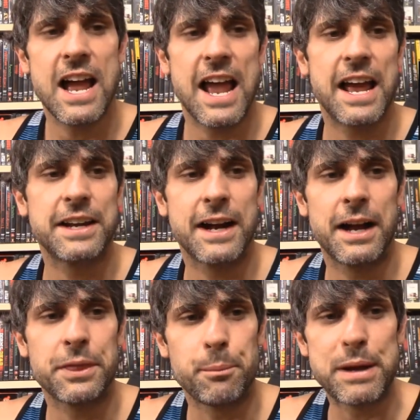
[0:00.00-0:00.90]
And
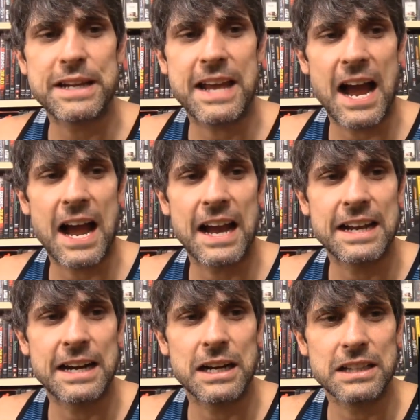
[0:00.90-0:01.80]
uh, the big
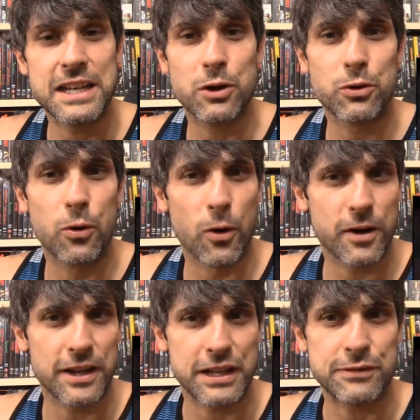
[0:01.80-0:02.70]
guy, uh, Leo
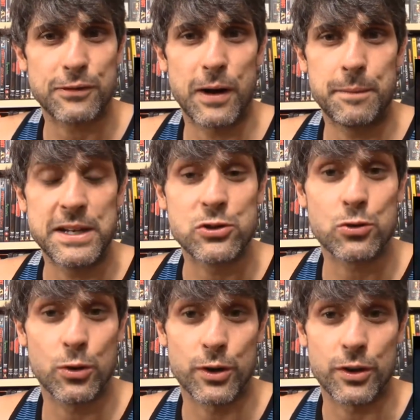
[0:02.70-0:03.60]
Gordon from
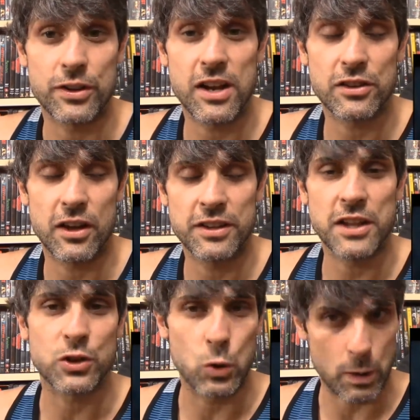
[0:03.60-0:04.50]
Intruder, the
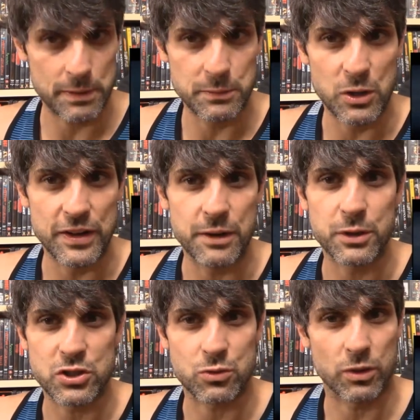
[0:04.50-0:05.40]
another Corman movie,
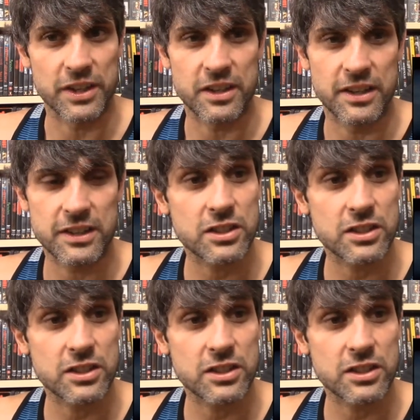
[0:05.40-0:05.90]
which is really good.